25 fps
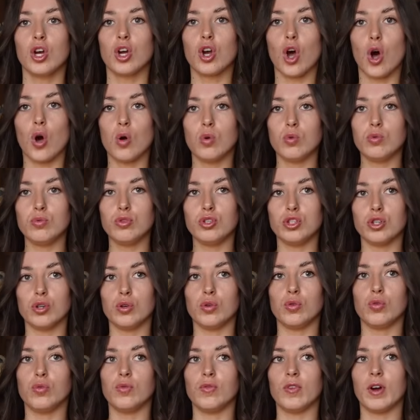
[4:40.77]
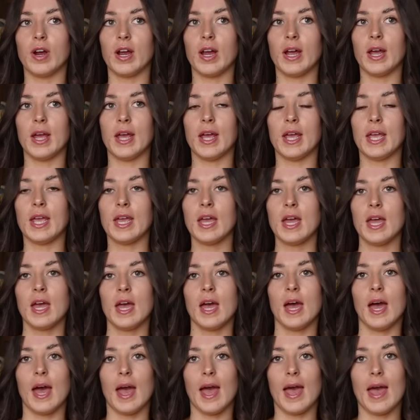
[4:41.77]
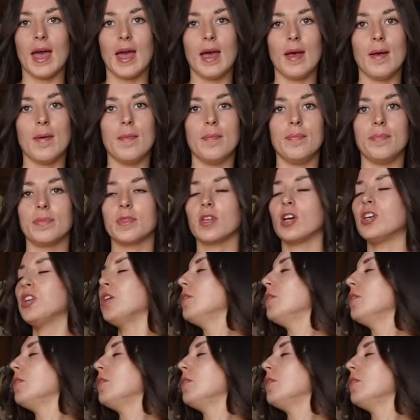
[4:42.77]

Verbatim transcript: gold jewelry um I